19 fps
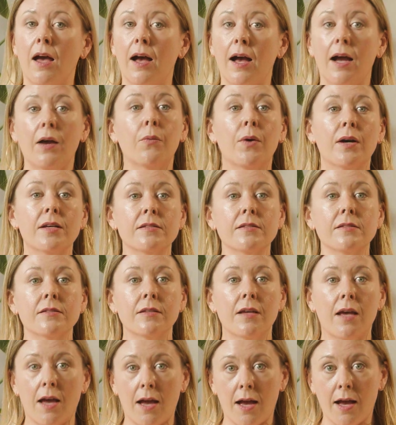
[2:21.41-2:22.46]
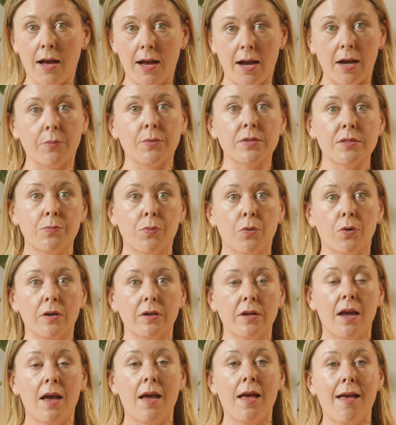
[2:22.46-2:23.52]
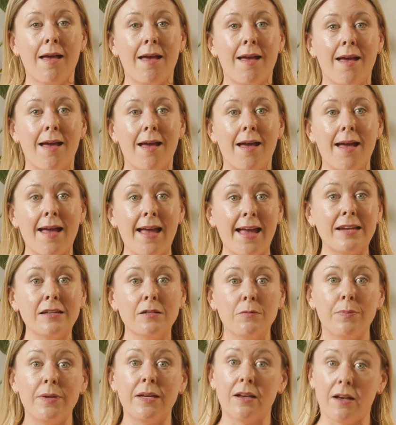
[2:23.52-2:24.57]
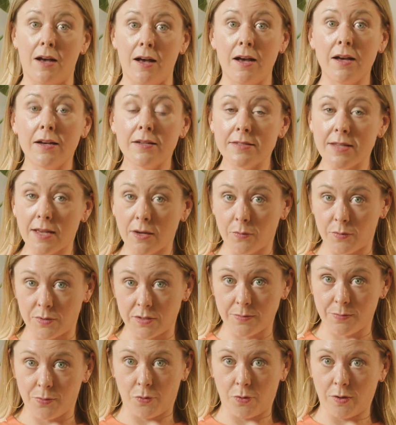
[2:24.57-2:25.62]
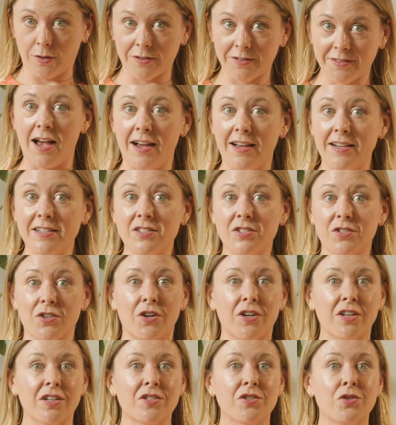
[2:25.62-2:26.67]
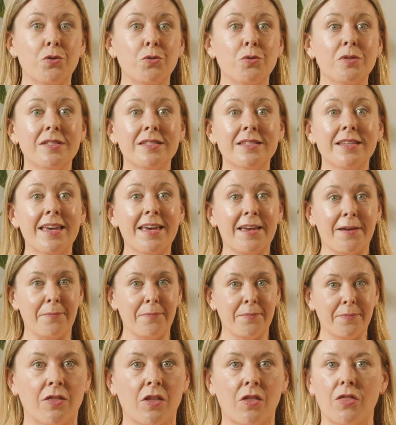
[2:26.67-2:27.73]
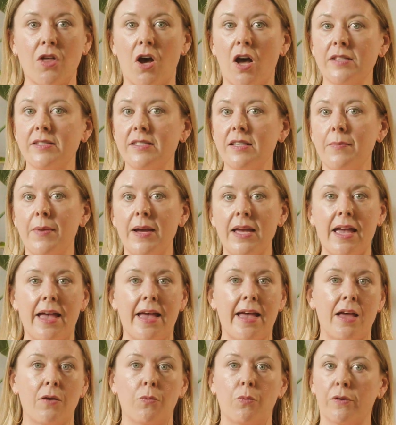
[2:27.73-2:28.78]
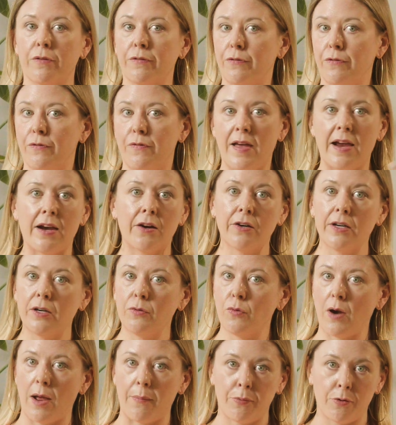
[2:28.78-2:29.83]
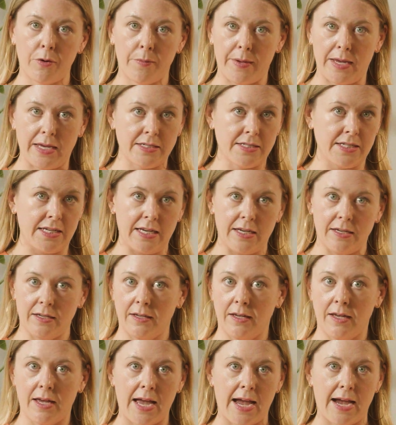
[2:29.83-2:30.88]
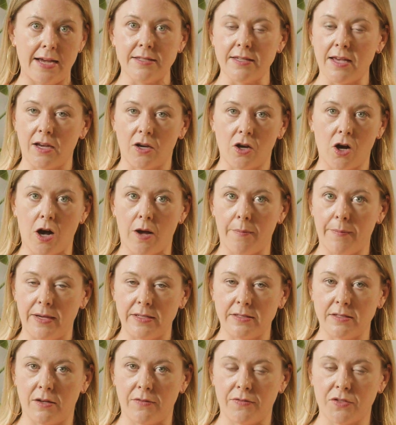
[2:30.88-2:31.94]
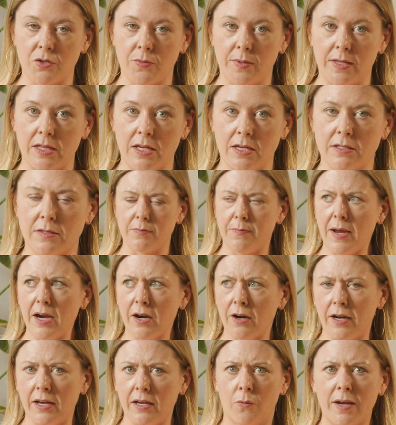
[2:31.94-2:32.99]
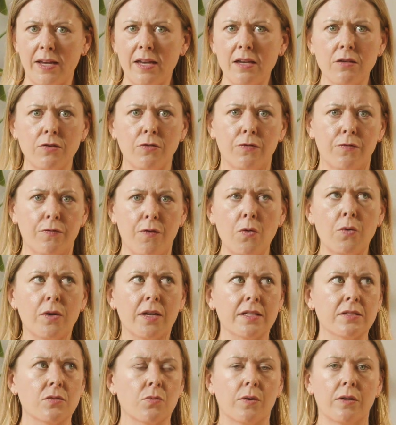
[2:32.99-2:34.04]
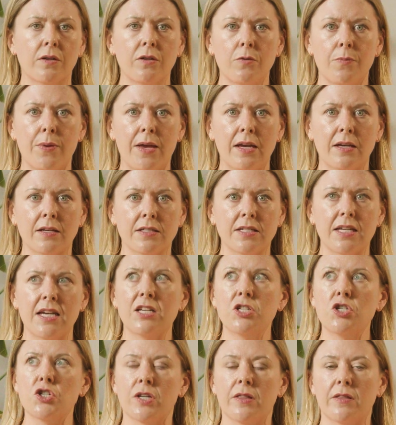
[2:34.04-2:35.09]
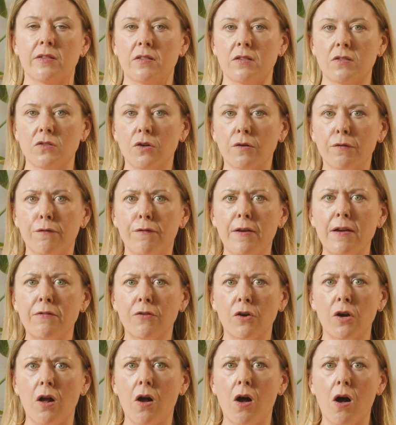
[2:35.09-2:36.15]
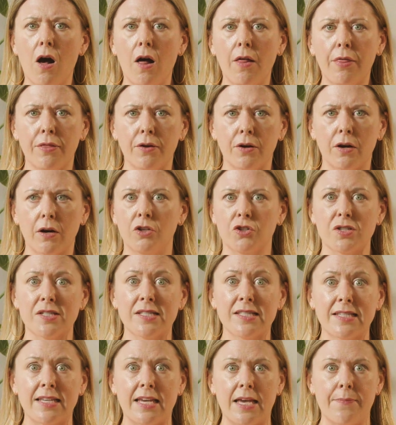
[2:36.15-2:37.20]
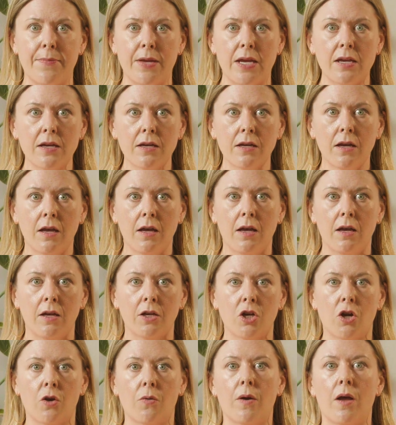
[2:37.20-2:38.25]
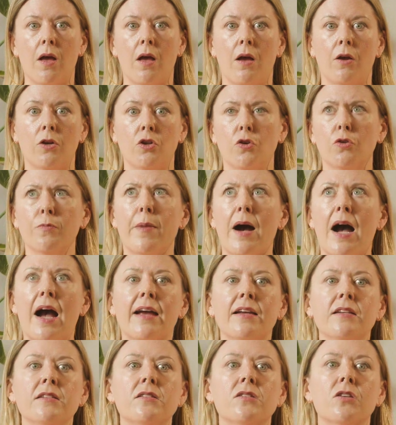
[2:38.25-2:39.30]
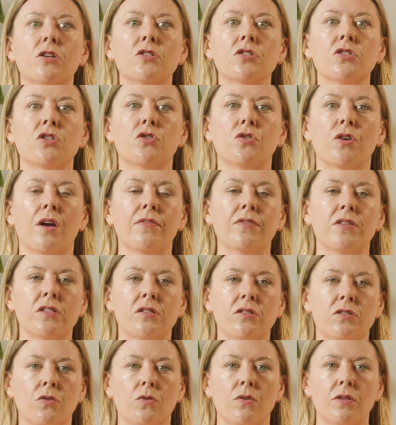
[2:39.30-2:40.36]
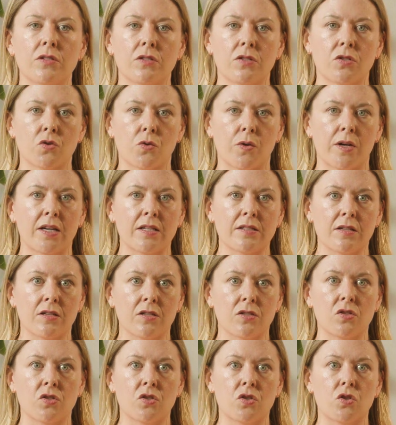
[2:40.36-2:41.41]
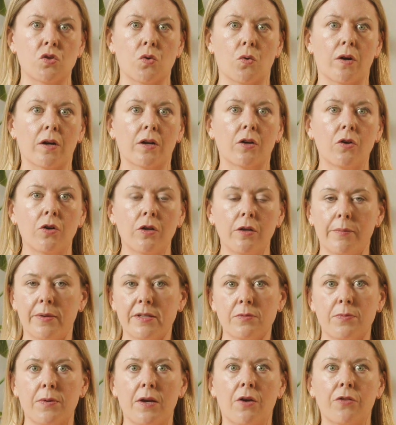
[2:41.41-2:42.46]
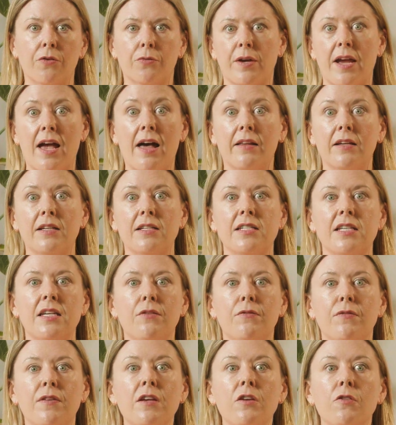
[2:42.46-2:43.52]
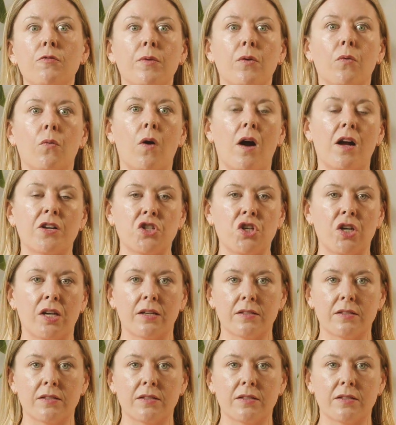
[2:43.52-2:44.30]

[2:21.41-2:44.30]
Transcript: I was. I was bored. And because I was bored, I started to skim. The thoughts in my head were very reprimandy as I caught myself doing this. Mary, why can't you focus? Why aren't you paying attention? This is your favorite author. You're skimming? You know, your mind starts to drift as soon as the story gets historical. It must be all the reality T V you've been watching.